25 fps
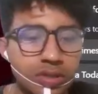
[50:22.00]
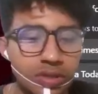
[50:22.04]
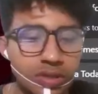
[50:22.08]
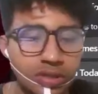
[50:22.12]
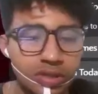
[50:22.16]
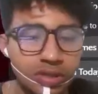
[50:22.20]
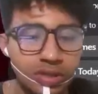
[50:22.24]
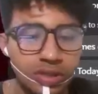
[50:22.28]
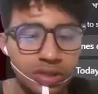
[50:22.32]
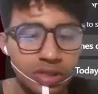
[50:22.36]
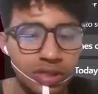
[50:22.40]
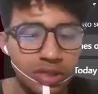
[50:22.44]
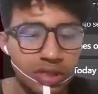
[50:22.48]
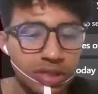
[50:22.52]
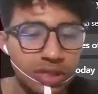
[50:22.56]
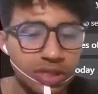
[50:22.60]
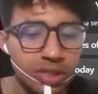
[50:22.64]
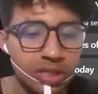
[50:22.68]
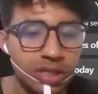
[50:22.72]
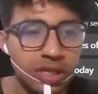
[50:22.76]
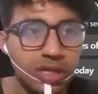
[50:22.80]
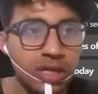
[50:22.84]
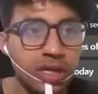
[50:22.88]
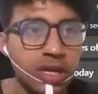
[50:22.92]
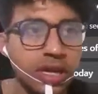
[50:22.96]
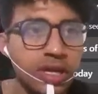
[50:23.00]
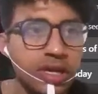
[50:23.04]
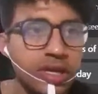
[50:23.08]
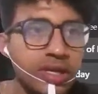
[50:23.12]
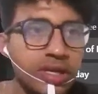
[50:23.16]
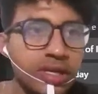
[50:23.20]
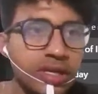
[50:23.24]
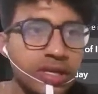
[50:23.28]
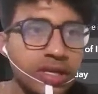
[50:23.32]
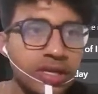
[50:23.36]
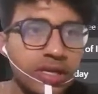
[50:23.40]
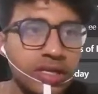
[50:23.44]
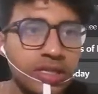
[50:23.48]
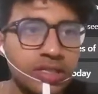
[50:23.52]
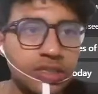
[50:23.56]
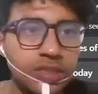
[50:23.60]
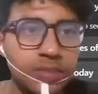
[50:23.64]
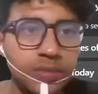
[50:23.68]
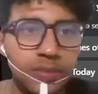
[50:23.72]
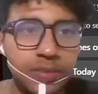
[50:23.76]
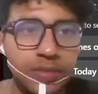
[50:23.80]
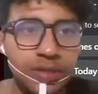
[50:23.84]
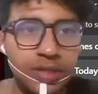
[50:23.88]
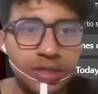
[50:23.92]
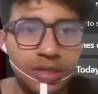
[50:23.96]
I just need the internet
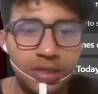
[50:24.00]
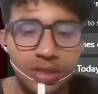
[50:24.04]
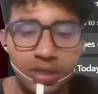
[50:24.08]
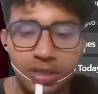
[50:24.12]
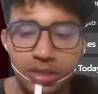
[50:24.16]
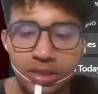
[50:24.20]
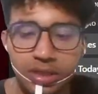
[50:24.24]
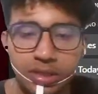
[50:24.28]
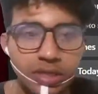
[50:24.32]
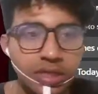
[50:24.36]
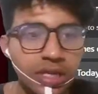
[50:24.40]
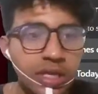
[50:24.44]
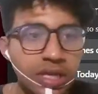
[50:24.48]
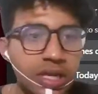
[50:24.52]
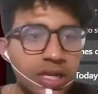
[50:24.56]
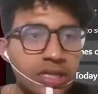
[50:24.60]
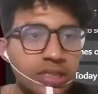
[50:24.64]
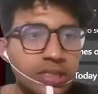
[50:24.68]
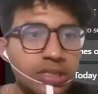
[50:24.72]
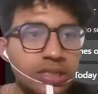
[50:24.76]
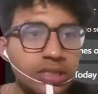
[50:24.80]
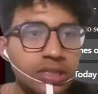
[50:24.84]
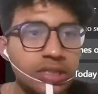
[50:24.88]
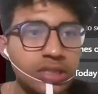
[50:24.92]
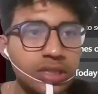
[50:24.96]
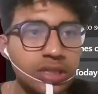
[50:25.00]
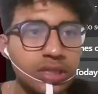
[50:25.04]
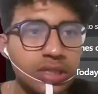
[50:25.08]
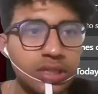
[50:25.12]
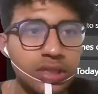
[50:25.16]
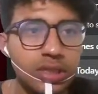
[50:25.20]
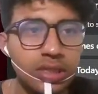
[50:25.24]
speed test.